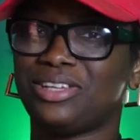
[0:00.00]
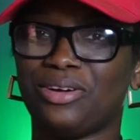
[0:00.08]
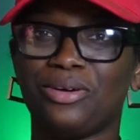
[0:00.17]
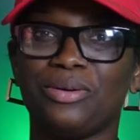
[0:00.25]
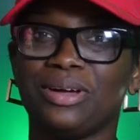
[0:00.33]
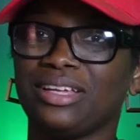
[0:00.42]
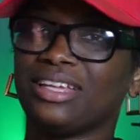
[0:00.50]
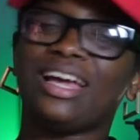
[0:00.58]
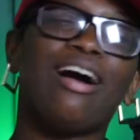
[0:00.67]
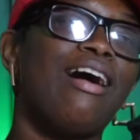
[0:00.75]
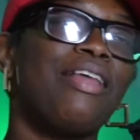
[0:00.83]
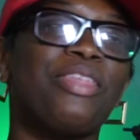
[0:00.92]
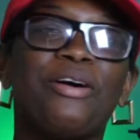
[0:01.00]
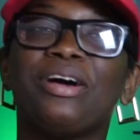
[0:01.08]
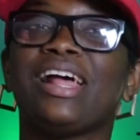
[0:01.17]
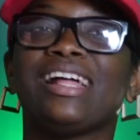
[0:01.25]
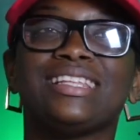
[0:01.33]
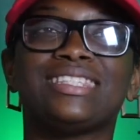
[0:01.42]
So although
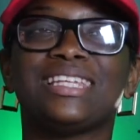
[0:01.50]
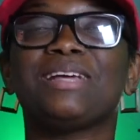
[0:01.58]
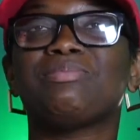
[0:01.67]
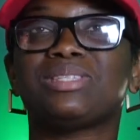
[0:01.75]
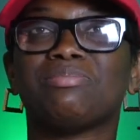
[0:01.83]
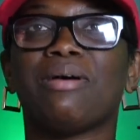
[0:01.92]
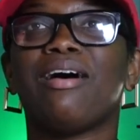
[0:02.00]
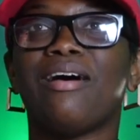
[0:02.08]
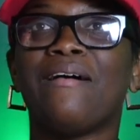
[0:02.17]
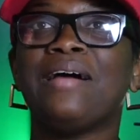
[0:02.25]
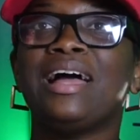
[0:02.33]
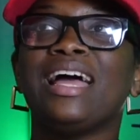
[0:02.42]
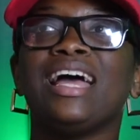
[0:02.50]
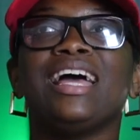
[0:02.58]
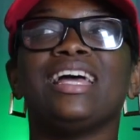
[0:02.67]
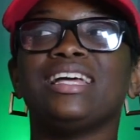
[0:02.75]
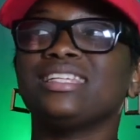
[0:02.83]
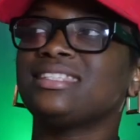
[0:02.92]
it seems small,
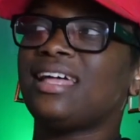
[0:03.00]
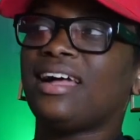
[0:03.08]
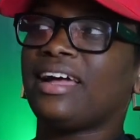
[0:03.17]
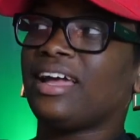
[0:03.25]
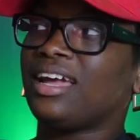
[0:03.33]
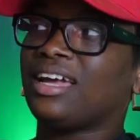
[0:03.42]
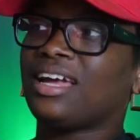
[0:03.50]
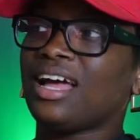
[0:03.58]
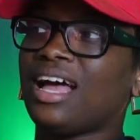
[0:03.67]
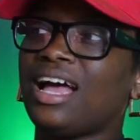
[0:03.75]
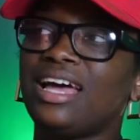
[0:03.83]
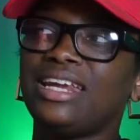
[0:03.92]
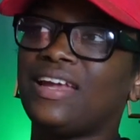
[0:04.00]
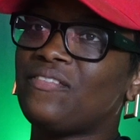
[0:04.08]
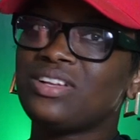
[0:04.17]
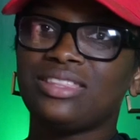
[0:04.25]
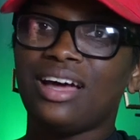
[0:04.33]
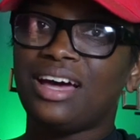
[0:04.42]
it's like I
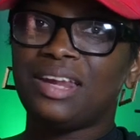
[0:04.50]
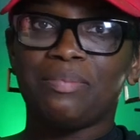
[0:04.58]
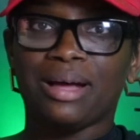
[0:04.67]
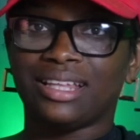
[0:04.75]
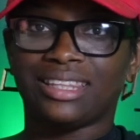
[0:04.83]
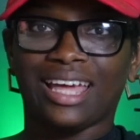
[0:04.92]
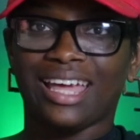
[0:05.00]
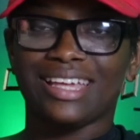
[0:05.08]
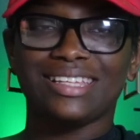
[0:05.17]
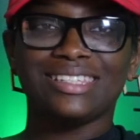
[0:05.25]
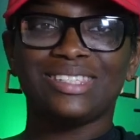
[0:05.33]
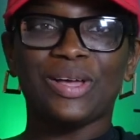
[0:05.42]
never thought about that.